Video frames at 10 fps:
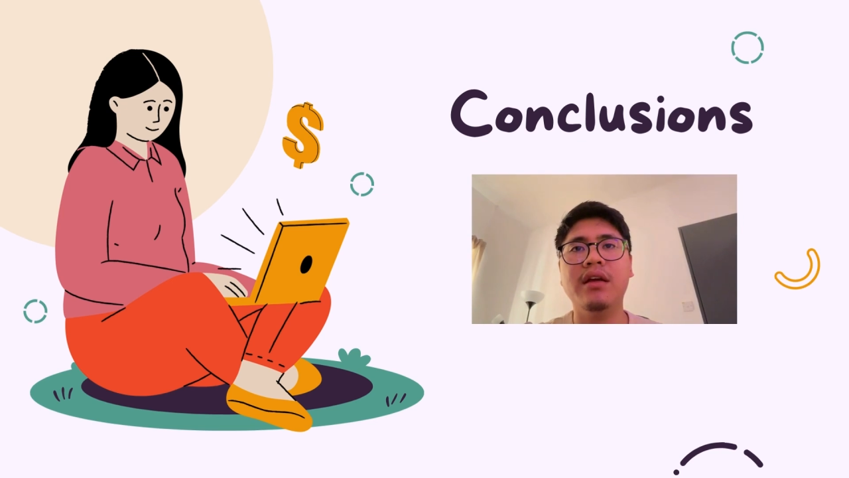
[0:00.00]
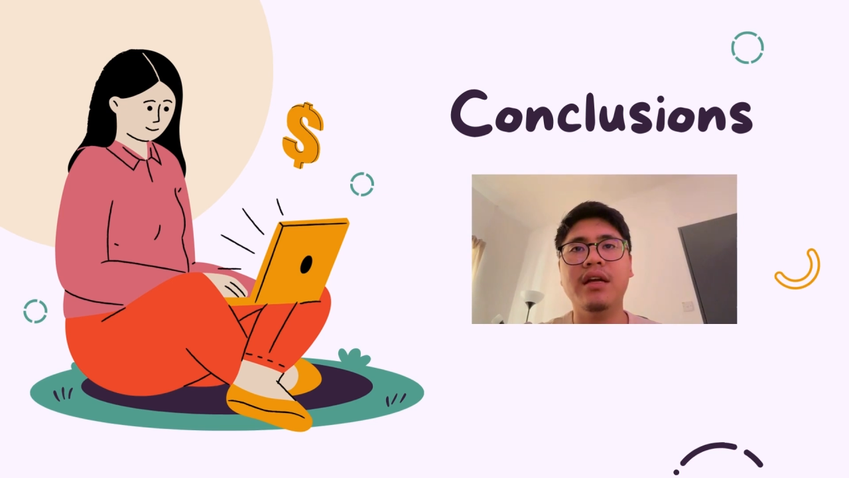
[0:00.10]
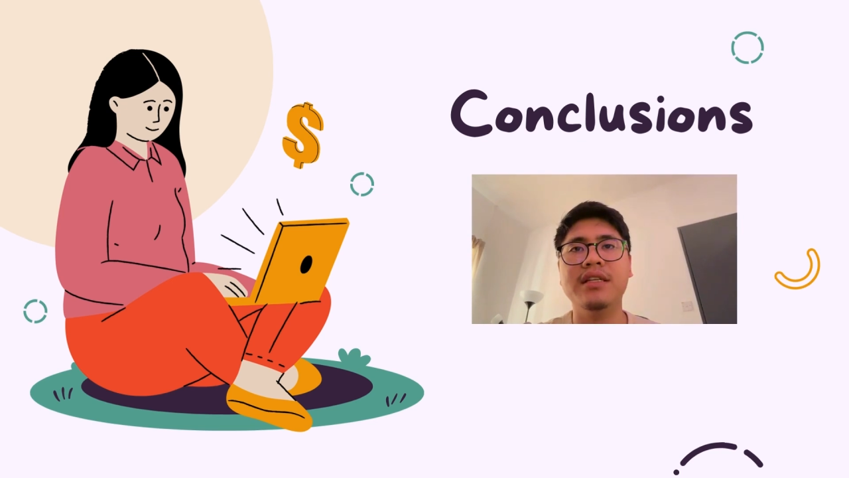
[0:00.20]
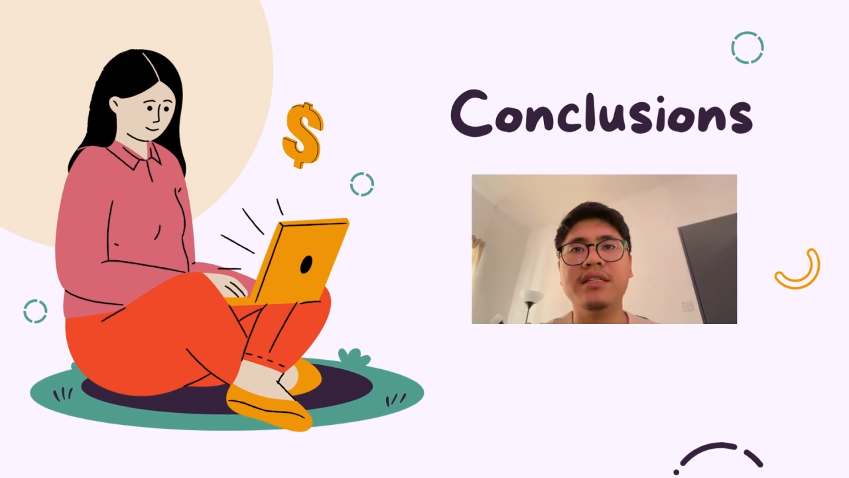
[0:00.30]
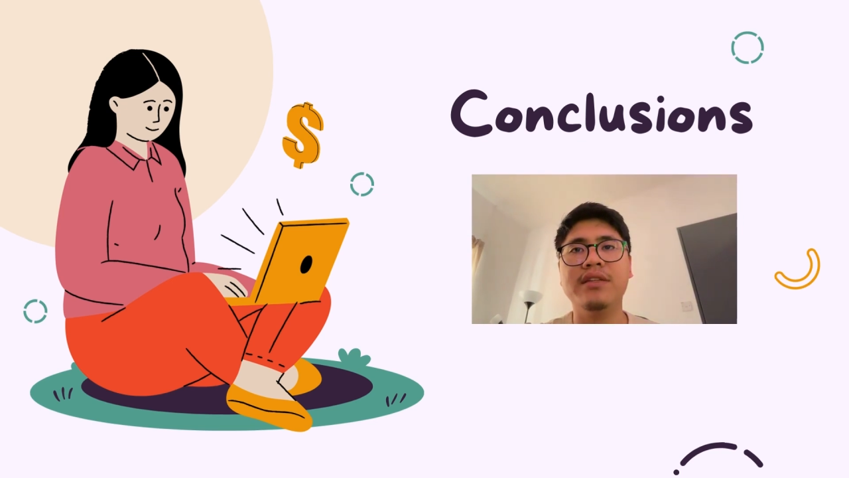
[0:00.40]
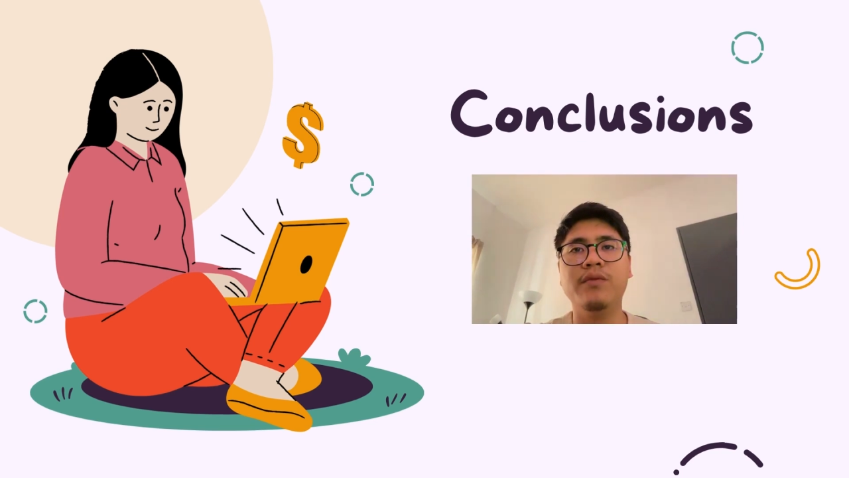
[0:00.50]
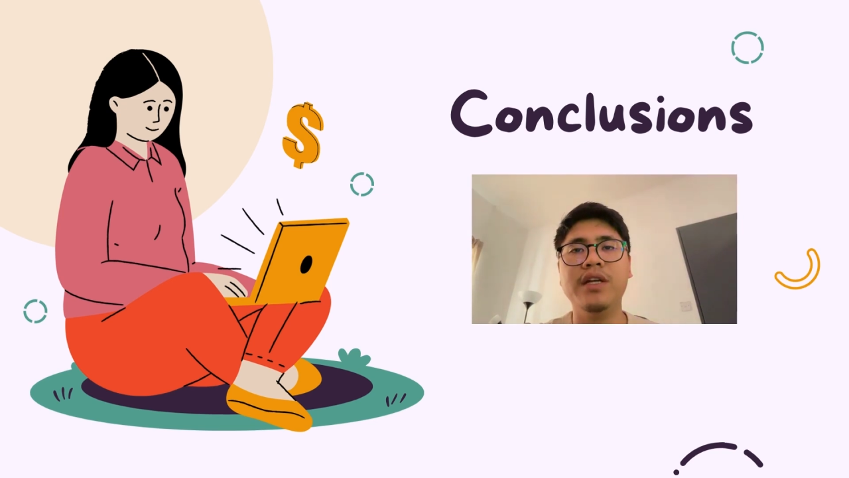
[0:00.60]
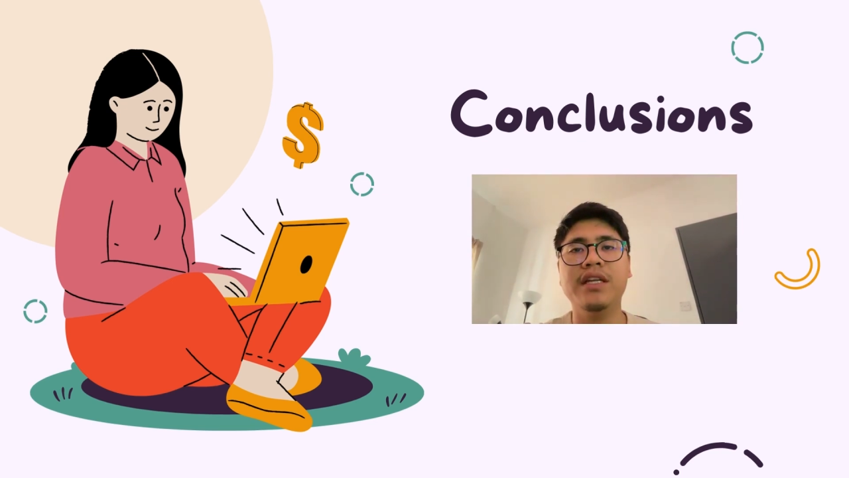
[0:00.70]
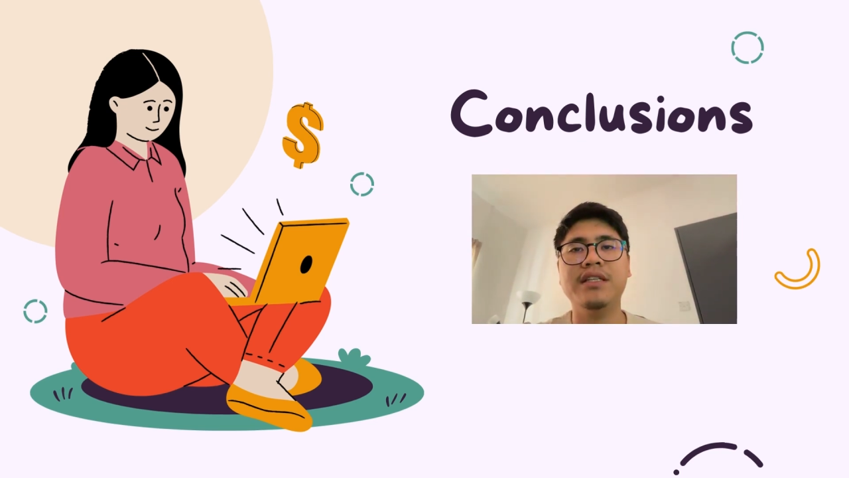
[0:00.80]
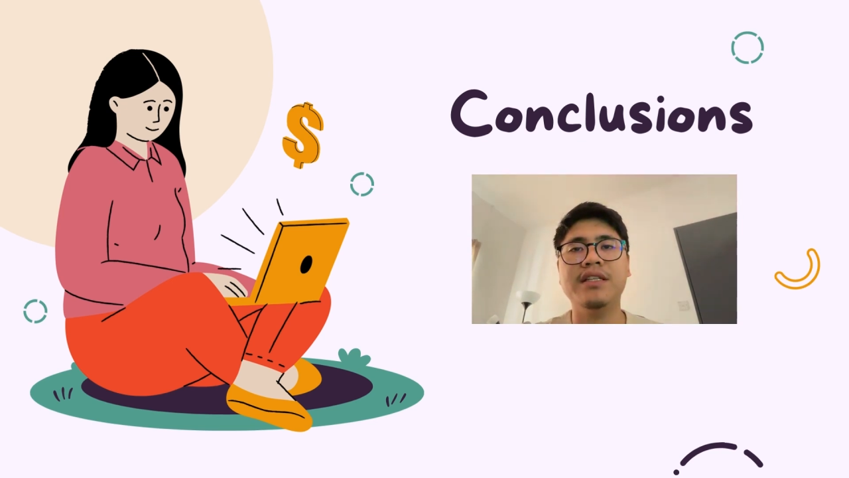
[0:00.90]
us the
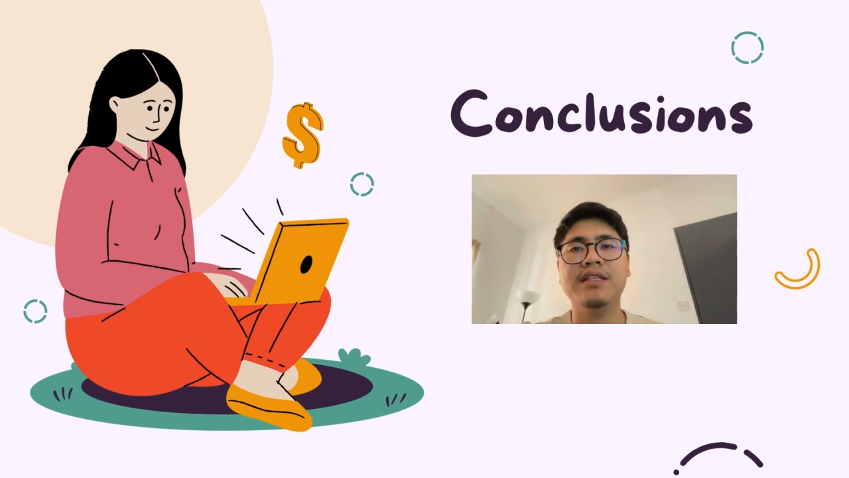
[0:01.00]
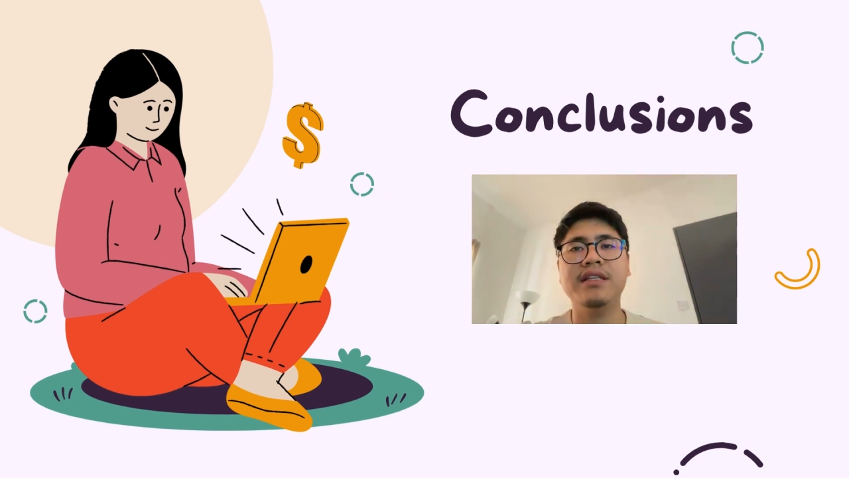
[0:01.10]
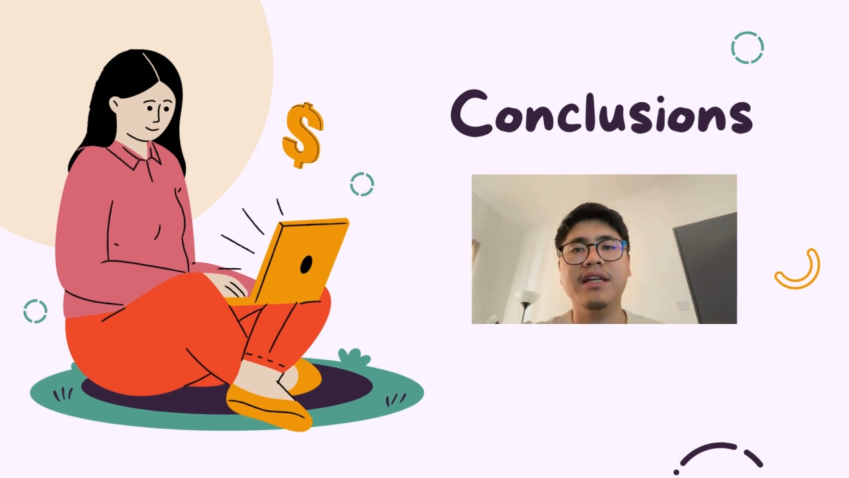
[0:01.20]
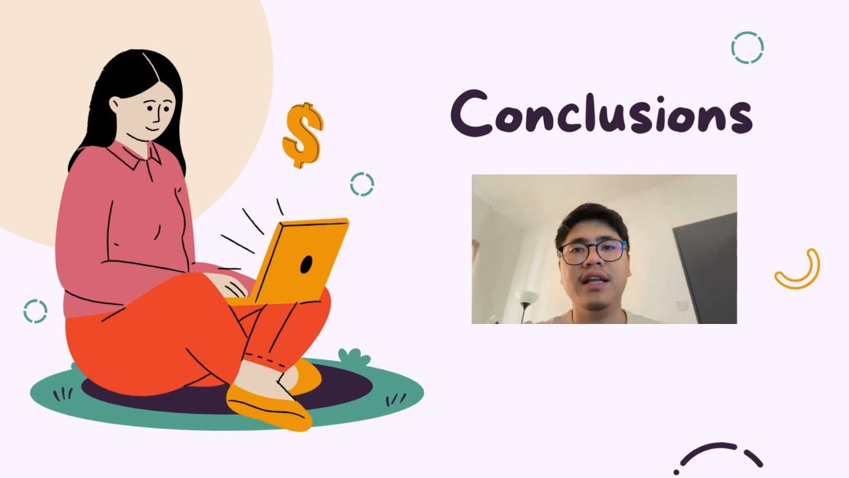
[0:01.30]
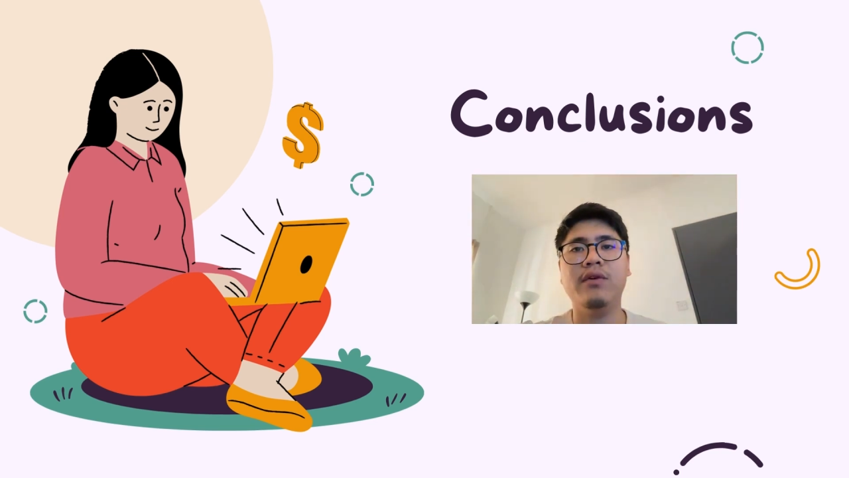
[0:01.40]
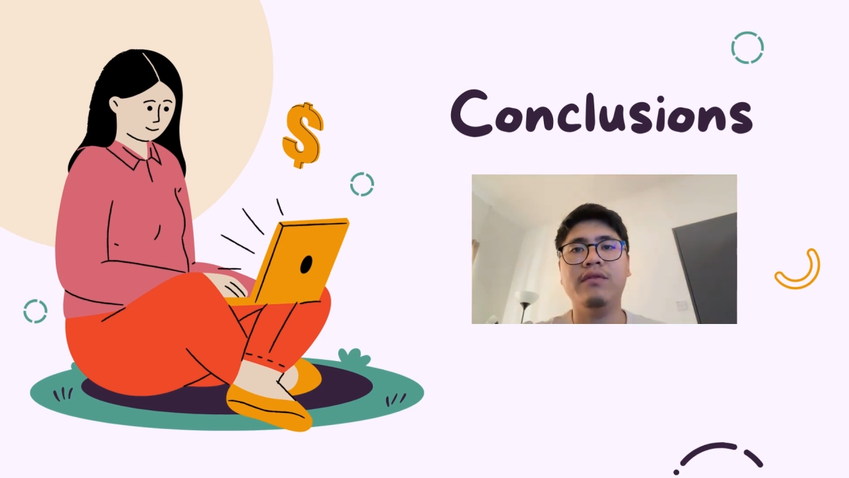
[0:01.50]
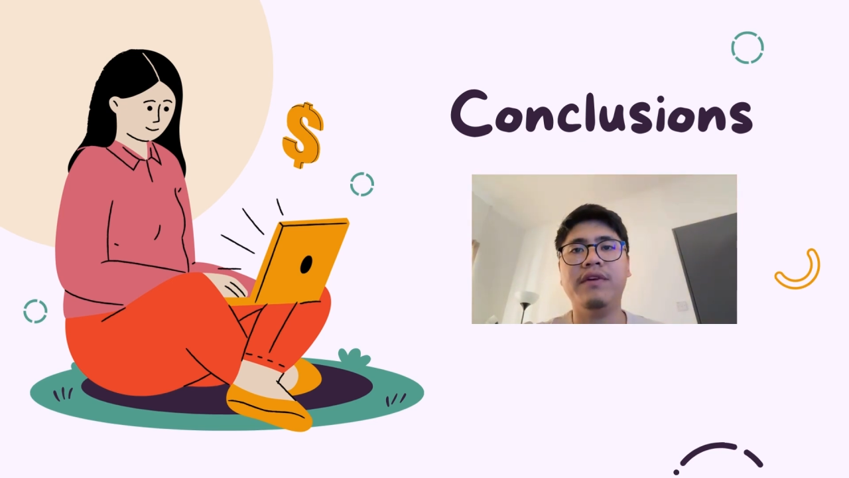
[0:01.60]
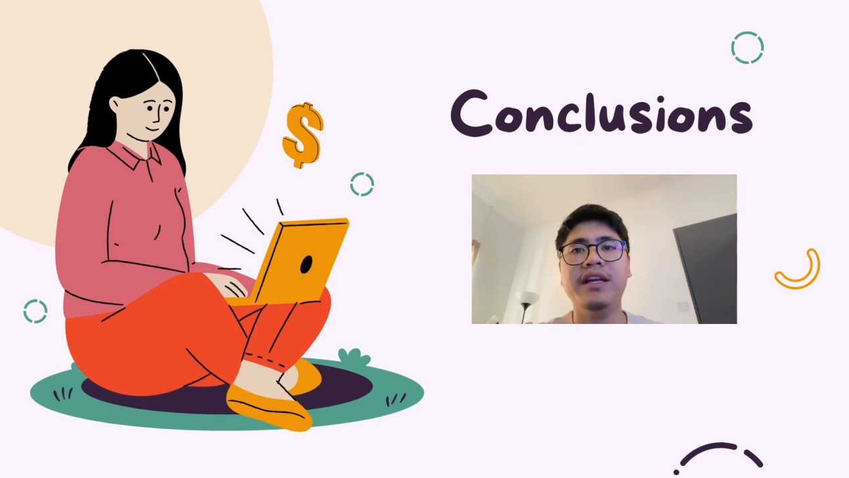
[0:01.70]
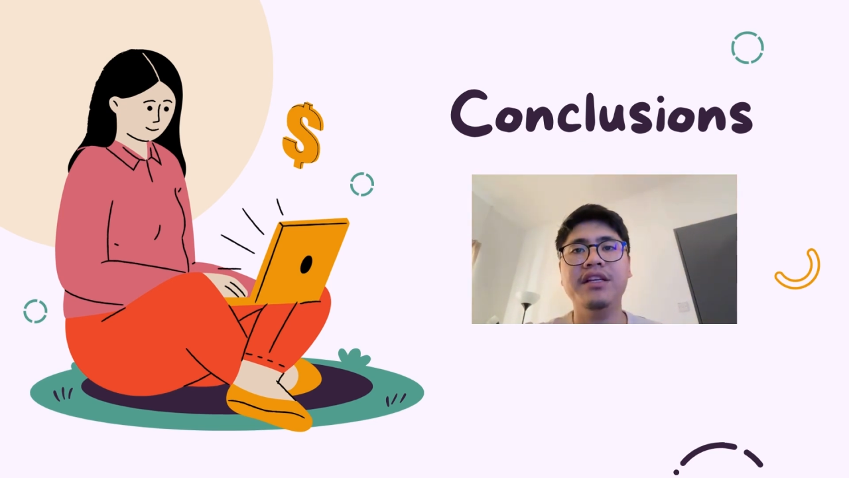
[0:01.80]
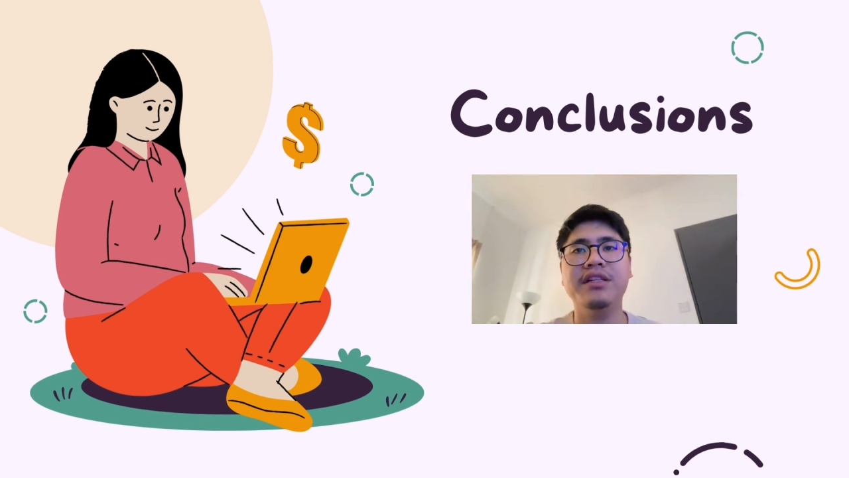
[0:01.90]
weaknesses in our
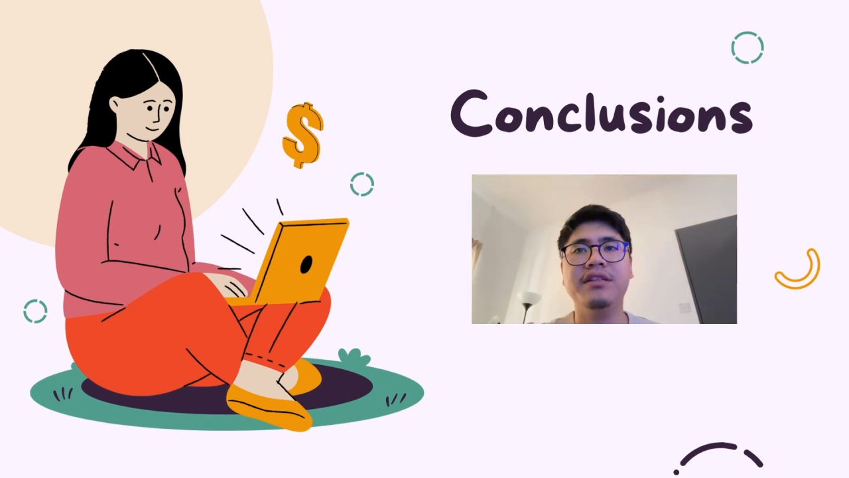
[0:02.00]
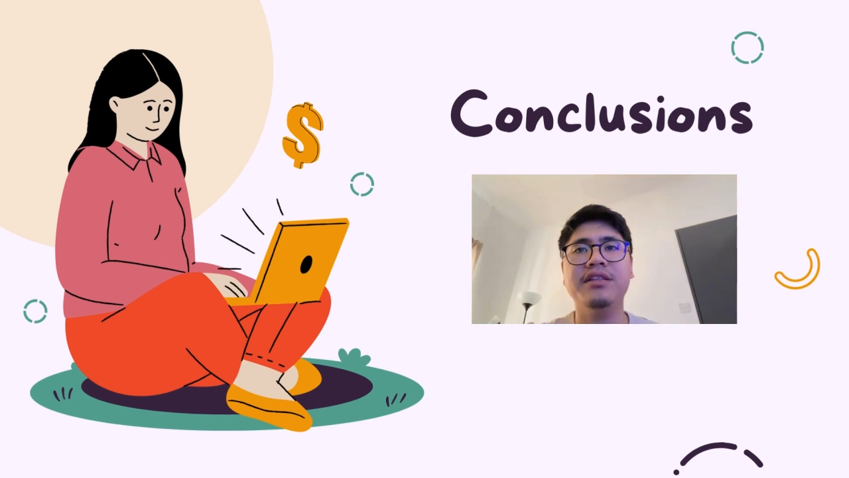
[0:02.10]
financial